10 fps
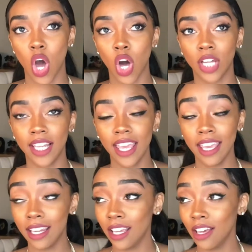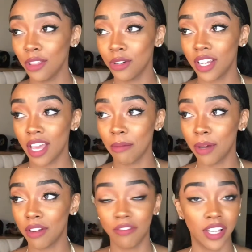On any other day
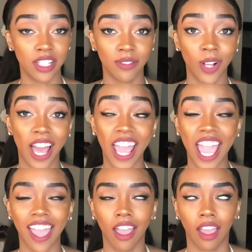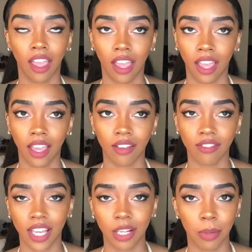but a festival, I hate
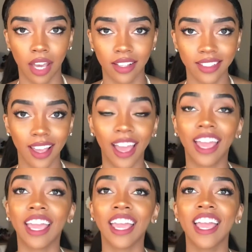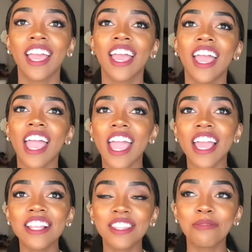fanny packs. I
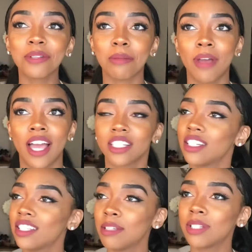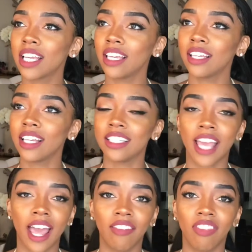hate them with a passion. It just seems like a
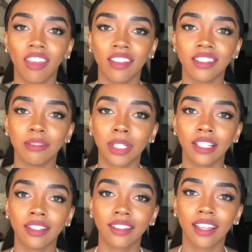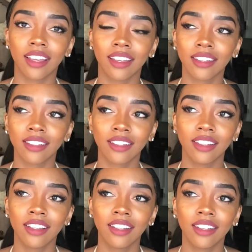dad thing to me. Like,
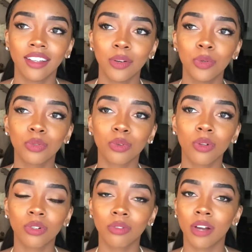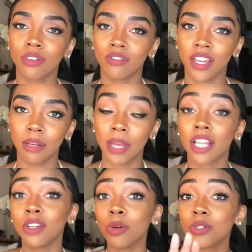who's rolling around with a fanny
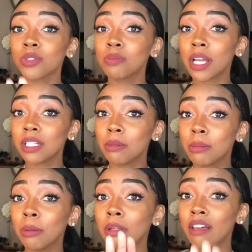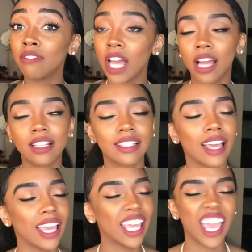pack? No disrespect to people who love it. I
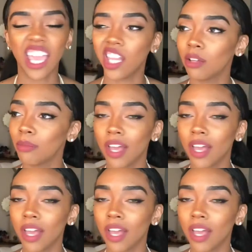hate them.